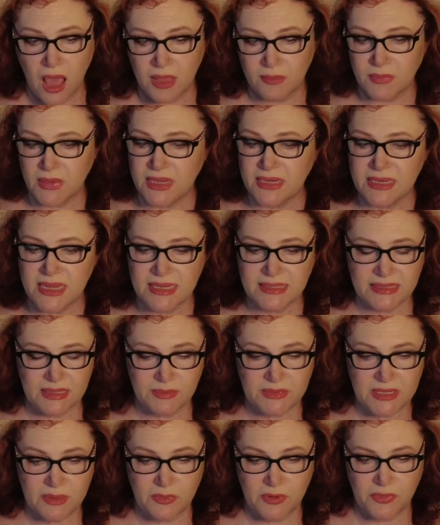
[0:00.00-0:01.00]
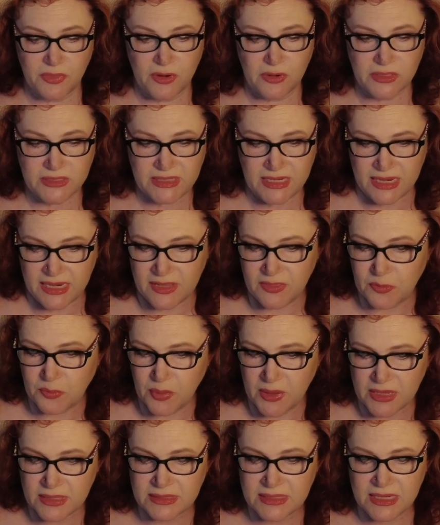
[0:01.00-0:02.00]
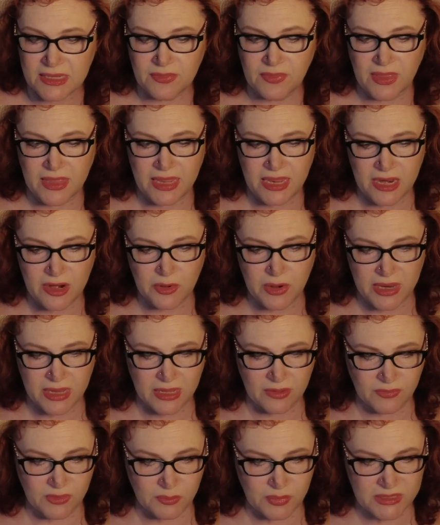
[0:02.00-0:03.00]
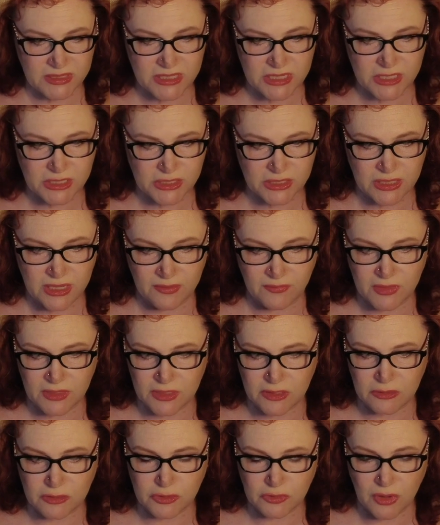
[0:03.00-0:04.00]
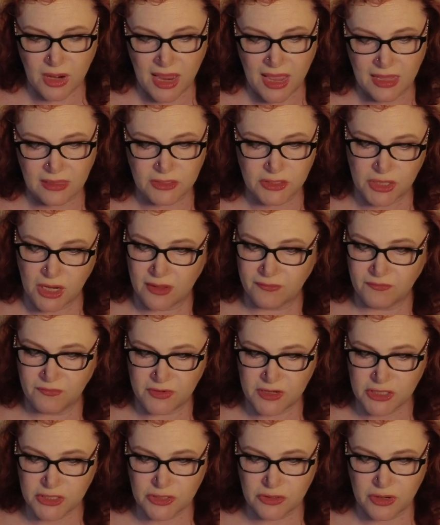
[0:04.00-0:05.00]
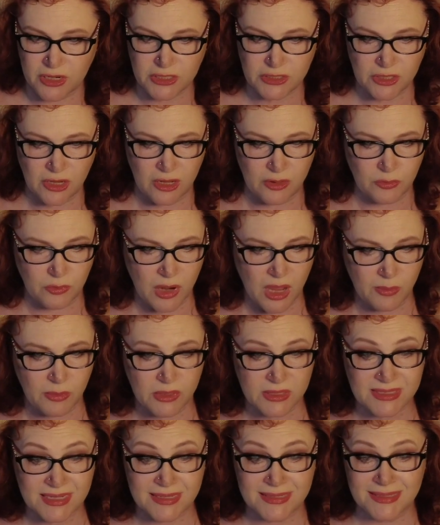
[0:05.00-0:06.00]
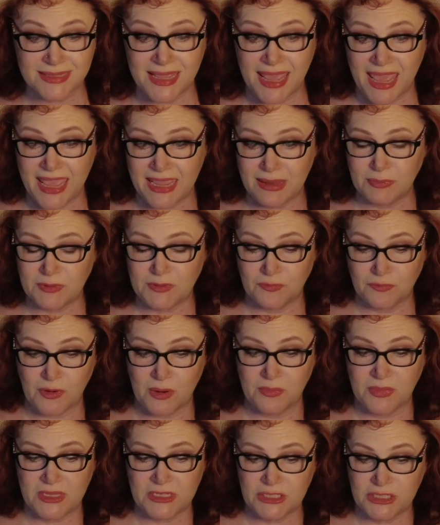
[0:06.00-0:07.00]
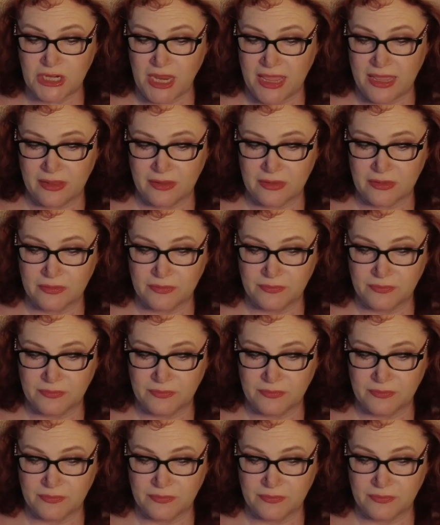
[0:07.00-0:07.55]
Monday, September 13th, pending the hearing of the petition of the new trial, John Fisher and John Roberts escaped from the jail.